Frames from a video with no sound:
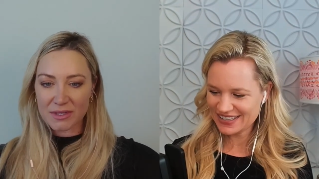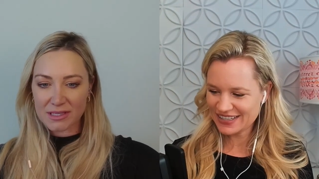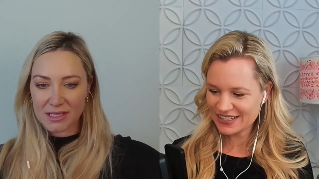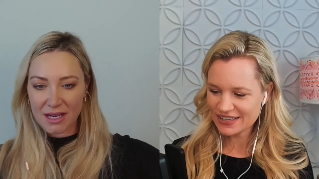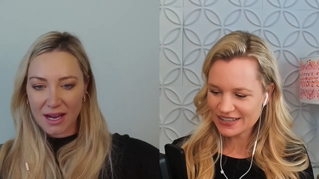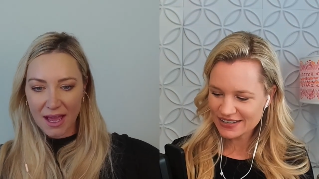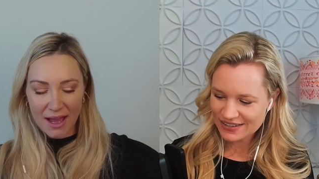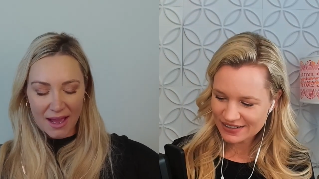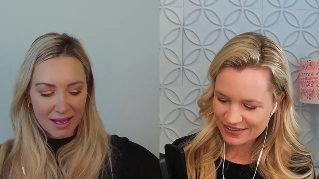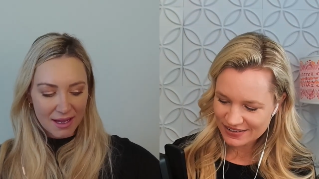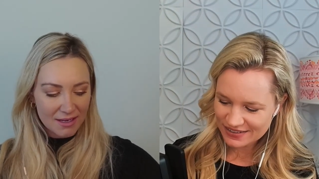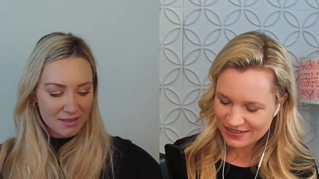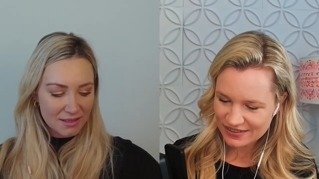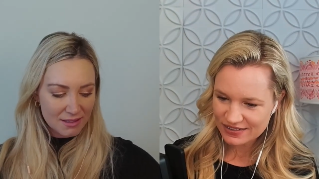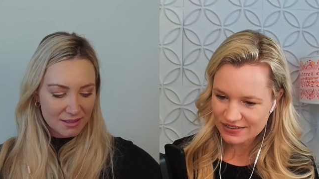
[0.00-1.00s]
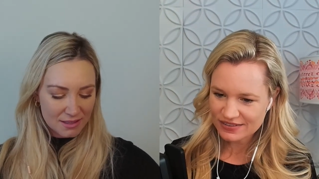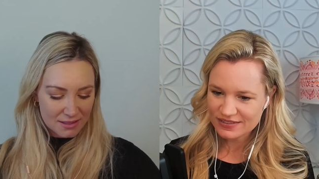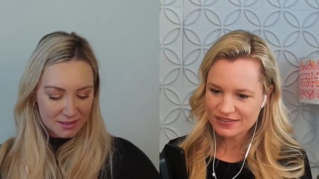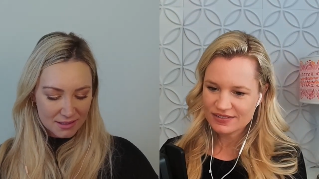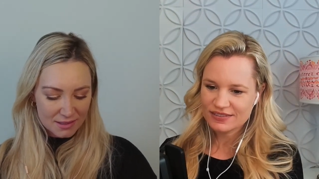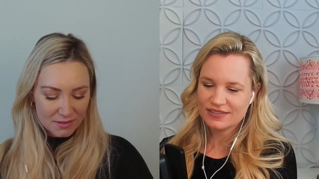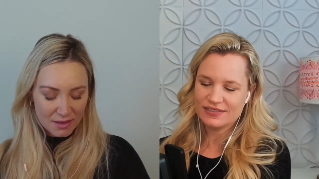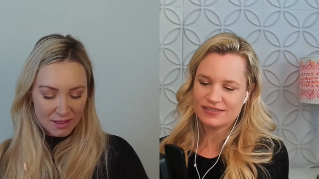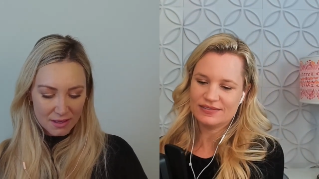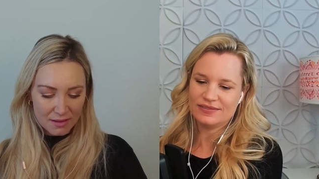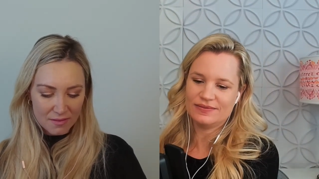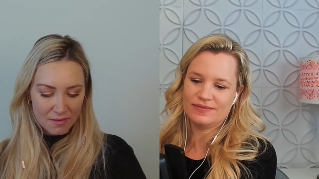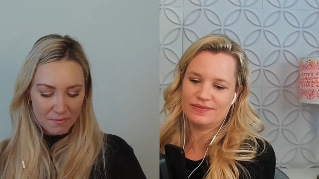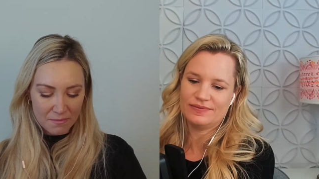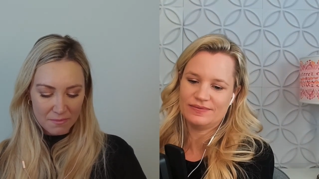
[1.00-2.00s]
Speaker 1: just gonna add so I can
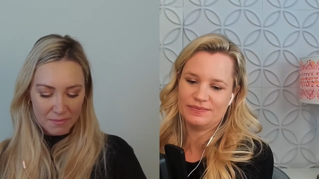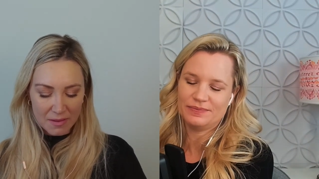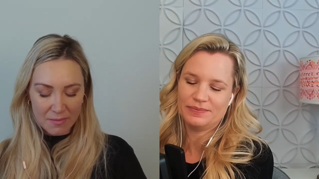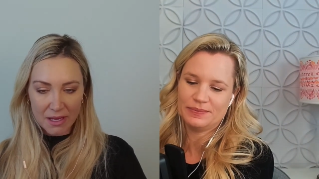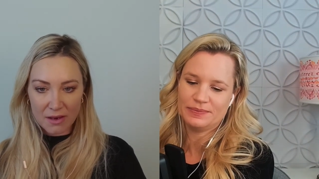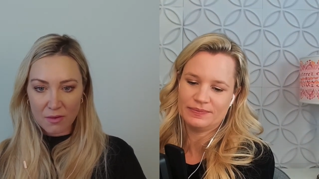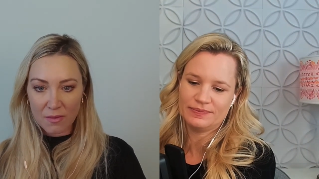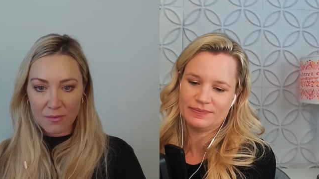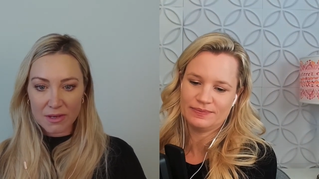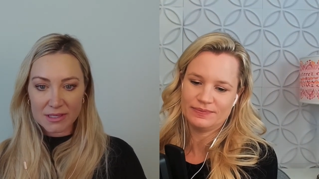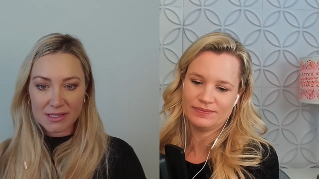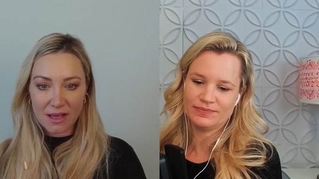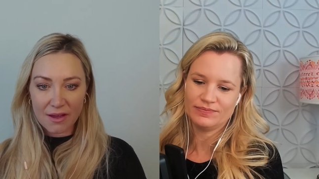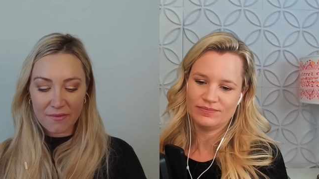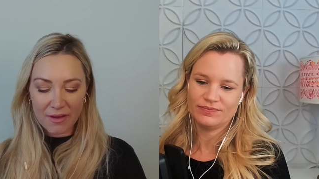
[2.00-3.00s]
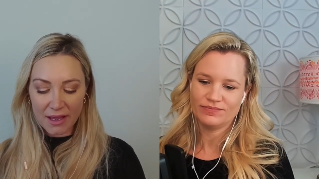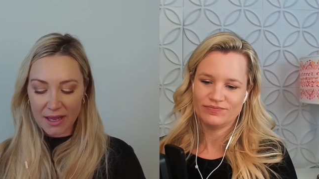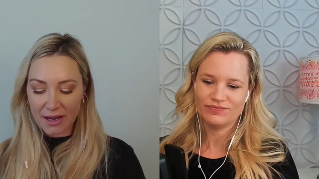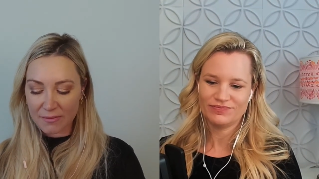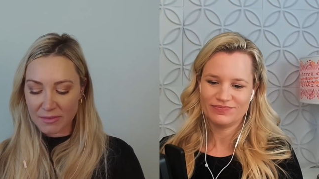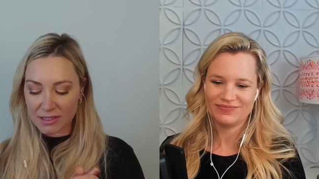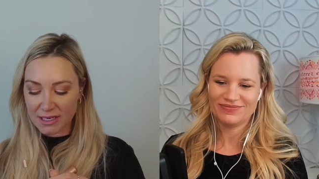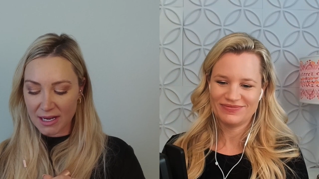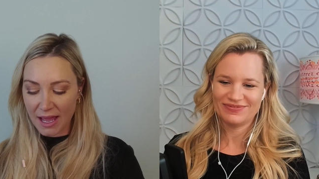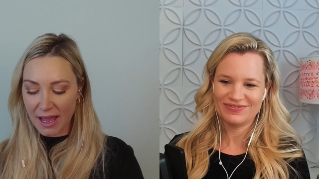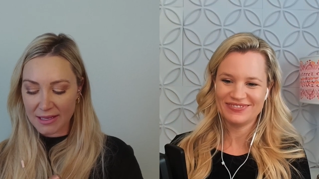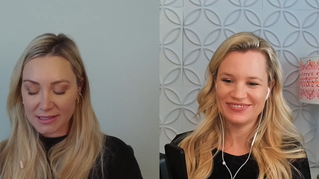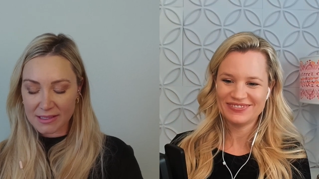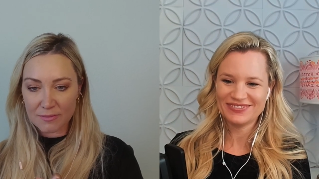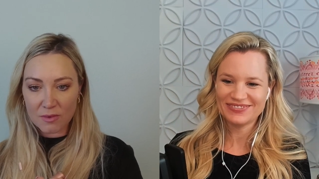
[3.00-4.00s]
be my normal self again. I'm just gonna
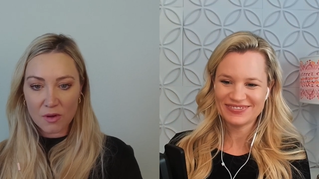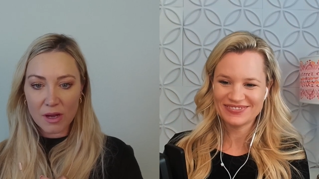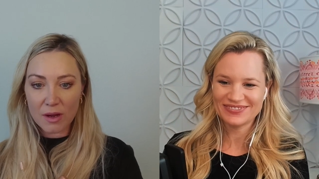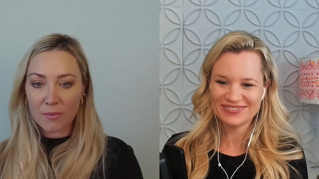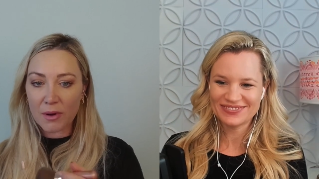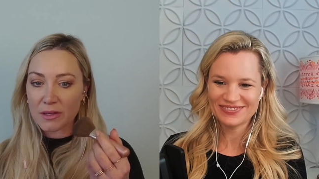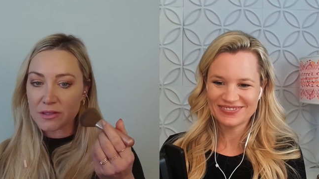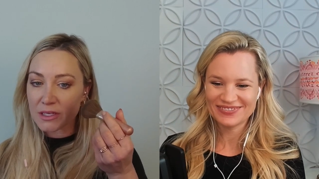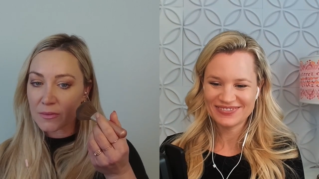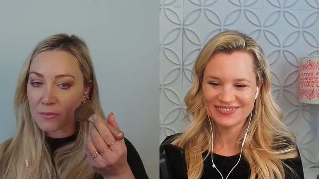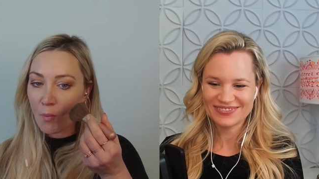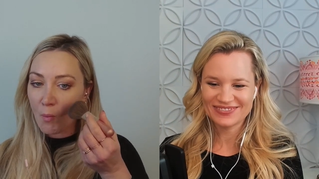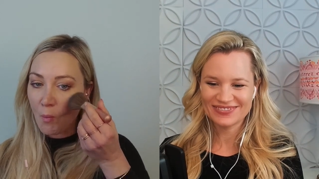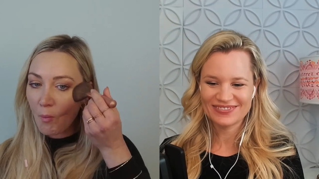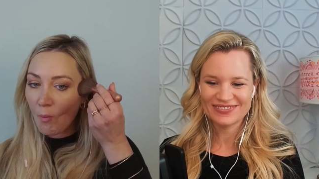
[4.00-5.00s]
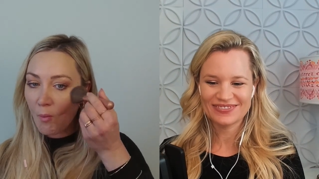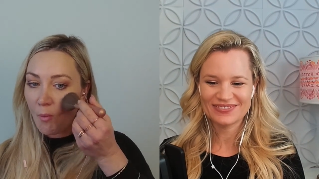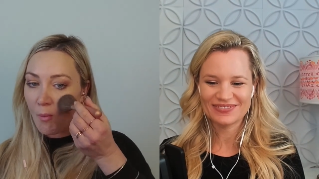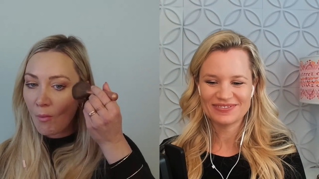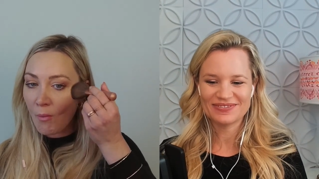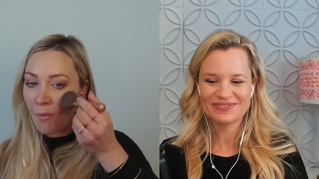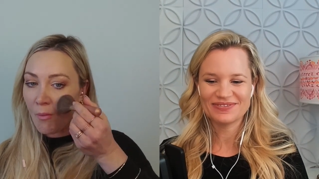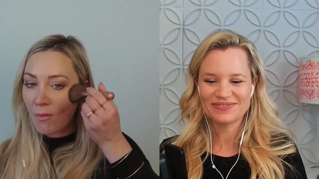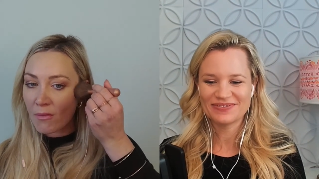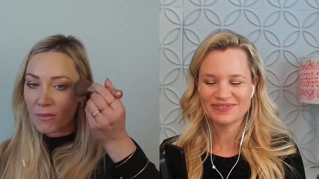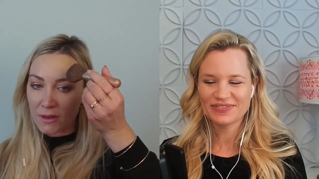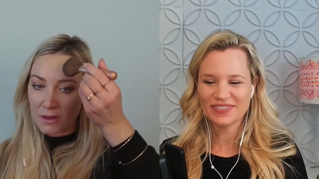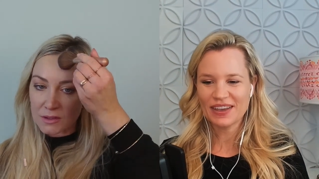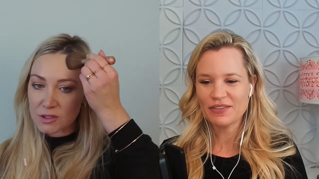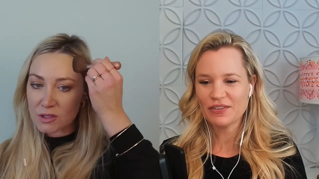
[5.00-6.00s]
add some quick bronzer.
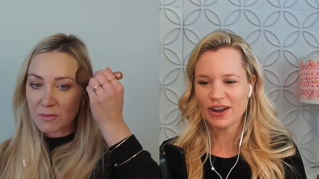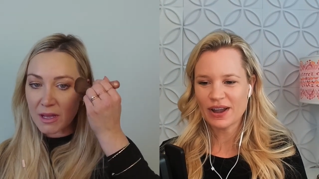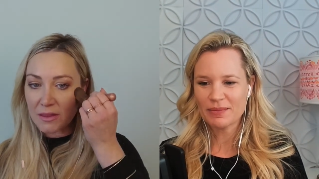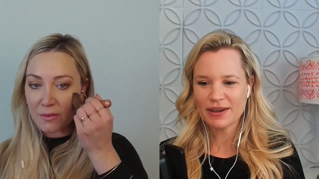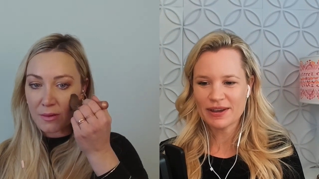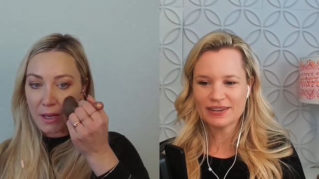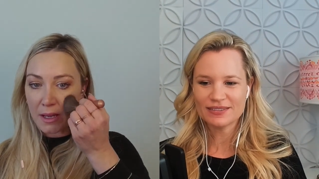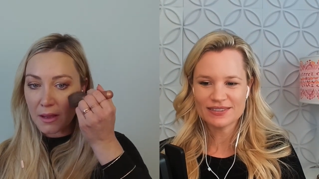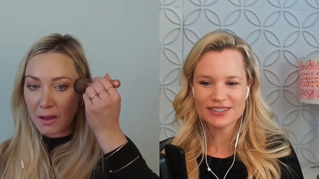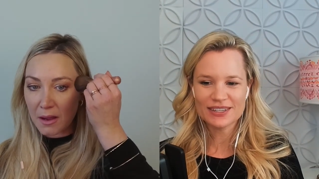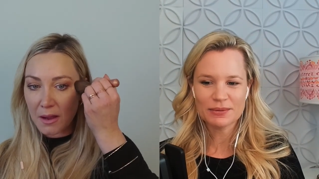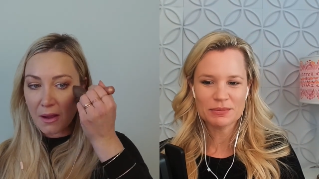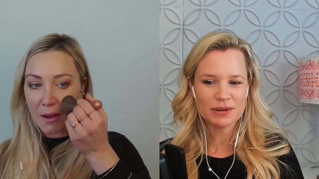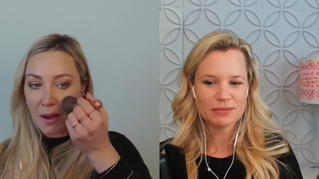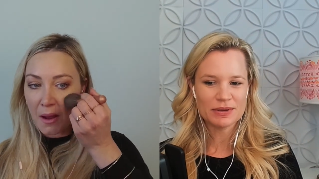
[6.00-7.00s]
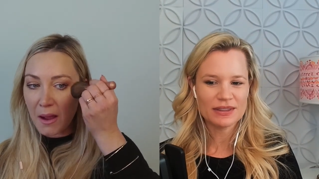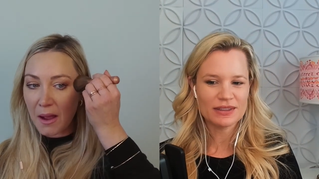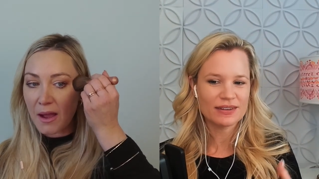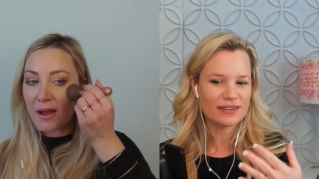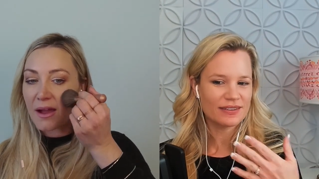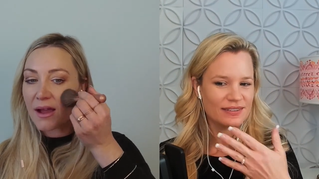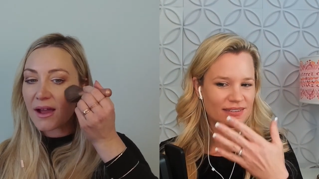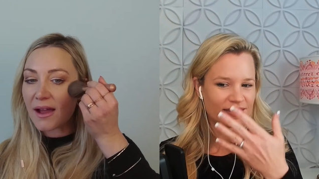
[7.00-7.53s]
Speaker 2: I forgot mine, so I'm gonna be the